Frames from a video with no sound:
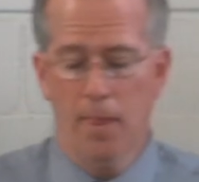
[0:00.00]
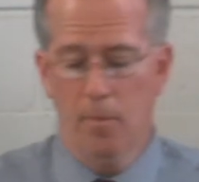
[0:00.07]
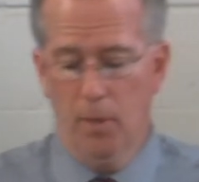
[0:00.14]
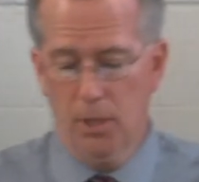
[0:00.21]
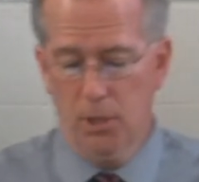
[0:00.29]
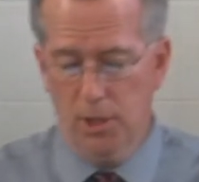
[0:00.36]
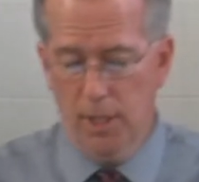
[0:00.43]

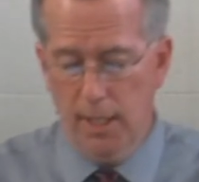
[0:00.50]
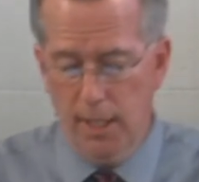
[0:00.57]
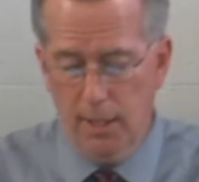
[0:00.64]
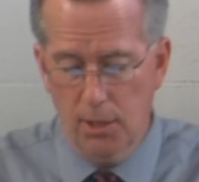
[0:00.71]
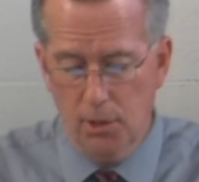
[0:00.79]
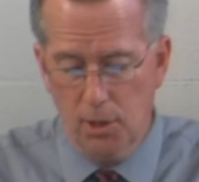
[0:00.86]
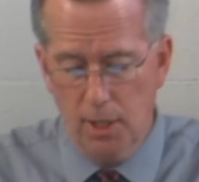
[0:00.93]
by seeking
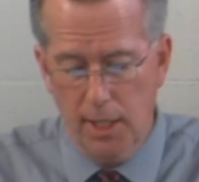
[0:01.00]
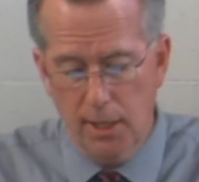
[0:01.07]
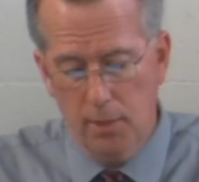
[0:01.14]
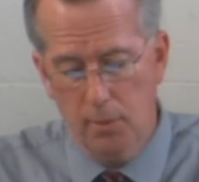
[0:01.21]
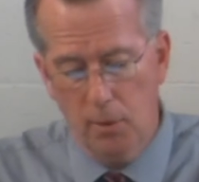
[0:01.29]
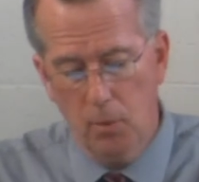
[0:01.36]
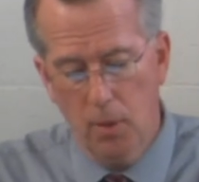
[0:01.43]
his
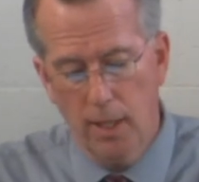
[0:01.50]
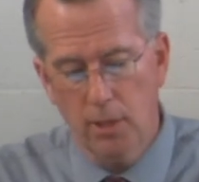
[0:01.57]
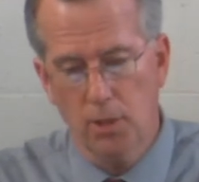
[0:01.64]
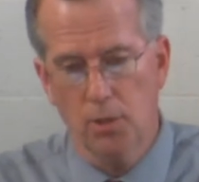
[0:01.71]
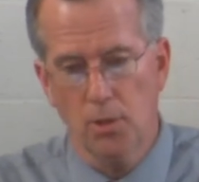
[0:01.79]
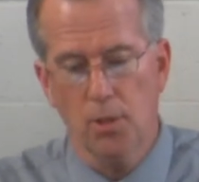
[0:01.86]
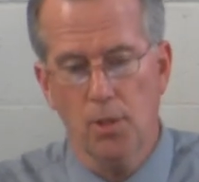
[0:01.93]
kingdom and
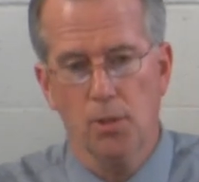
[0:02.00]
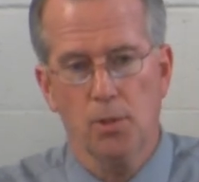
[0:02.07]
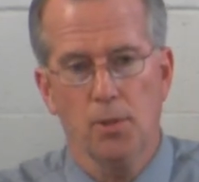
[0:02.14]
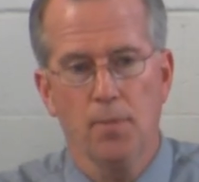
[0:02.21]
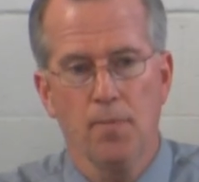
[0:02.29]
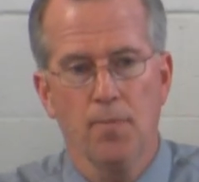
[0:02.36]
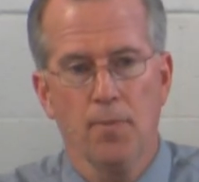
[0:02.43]

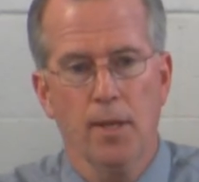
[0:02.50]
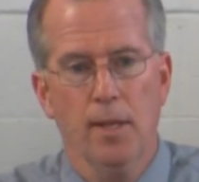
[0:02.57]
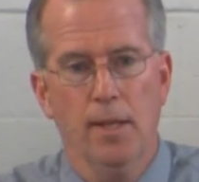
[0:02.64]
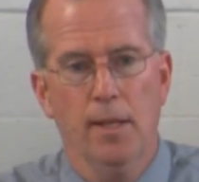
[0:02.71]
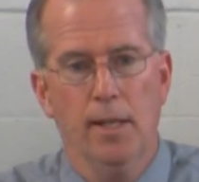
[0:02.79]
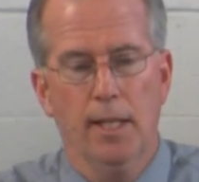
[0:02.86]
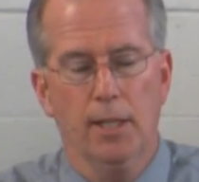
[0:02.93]
righteousness,
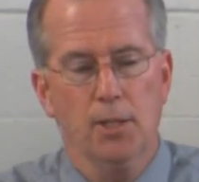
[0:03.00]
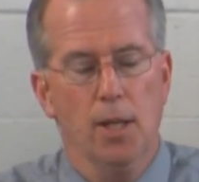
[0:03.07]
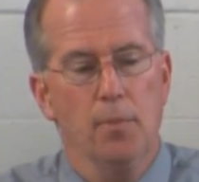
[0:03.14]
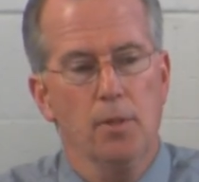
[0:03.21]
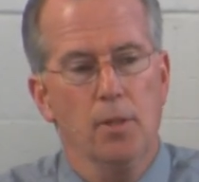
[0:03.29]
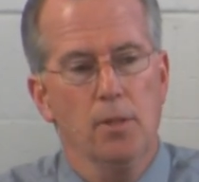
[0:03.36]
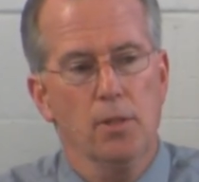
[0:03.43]

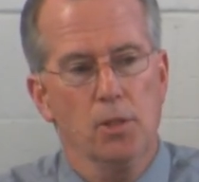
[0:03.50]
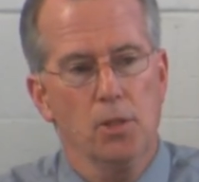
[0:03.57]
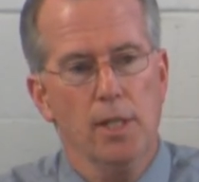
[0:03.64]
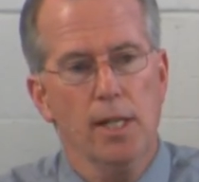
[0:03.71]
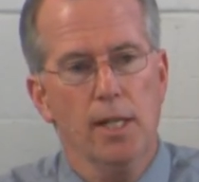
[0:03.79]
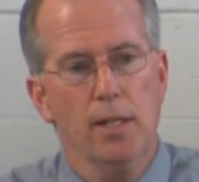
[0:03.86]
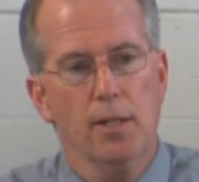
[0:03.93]
except to
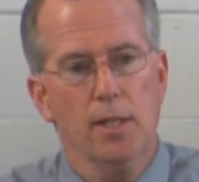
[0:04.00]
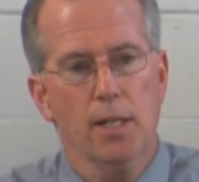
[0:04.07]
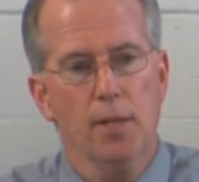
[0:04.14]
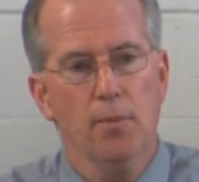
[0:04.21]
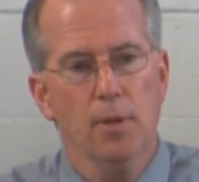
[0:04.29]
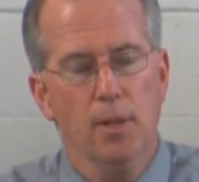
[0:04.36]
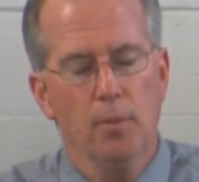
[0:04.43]
seek to
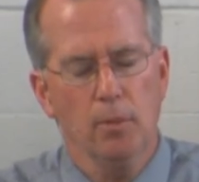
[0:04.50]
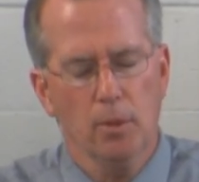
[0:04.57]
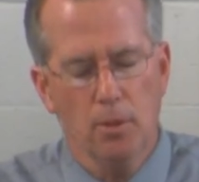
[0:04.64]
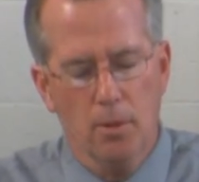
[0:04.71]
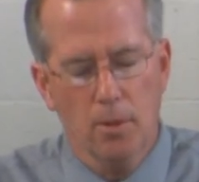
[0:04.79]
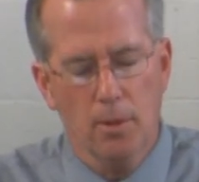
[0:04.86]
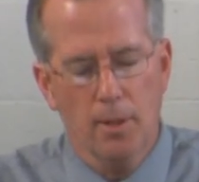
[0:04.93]
give him
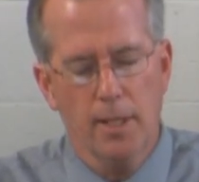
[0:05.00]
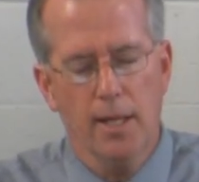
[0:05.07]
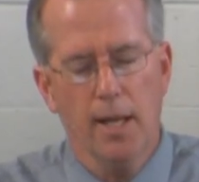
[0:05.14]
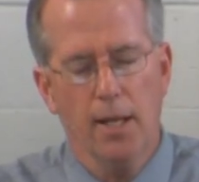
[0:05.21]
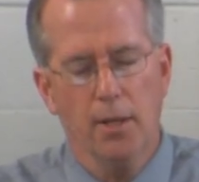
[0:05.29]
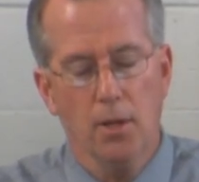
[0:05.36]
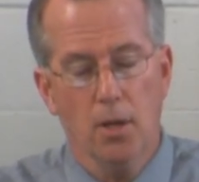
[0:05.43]
glory
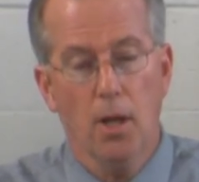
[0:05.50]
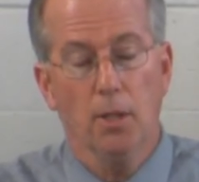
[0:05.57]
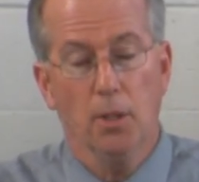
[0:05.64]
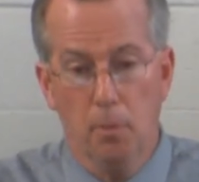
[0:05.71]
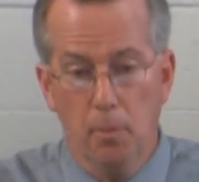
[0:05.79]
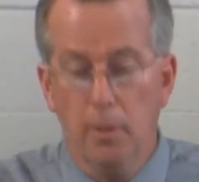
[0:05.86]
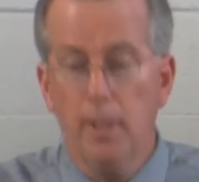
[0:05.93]
and
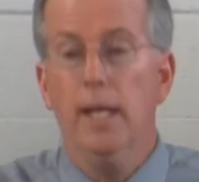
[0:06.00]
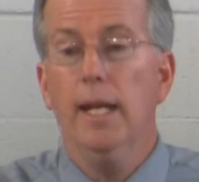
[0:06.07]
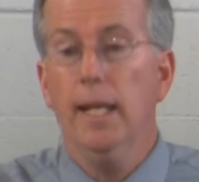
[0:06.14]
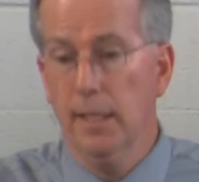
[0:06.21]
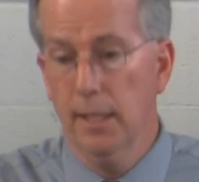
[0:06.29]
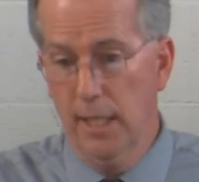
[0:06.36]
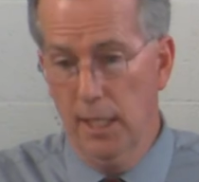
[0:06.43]
honor,
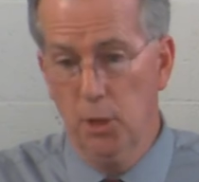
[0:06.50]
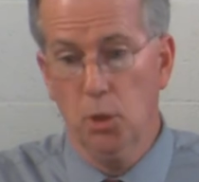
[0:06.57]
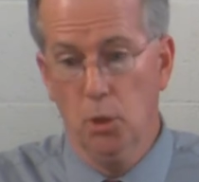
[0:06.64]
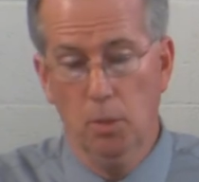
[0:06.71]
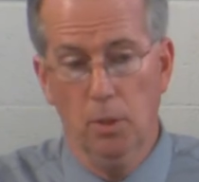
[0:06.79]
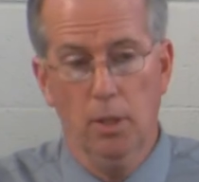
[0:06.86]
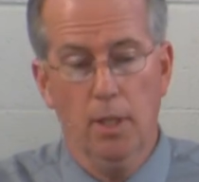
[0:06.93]
being a
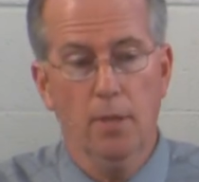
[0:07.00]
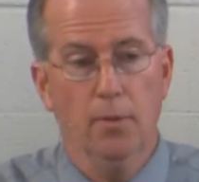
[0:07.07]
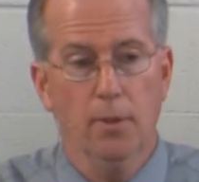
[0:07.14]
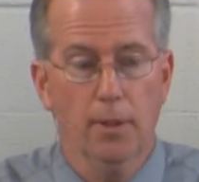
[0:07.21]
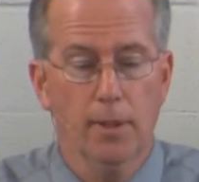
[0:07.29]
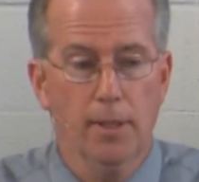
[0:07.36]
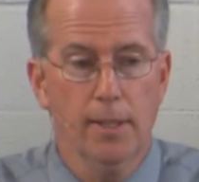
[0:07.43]
true believer,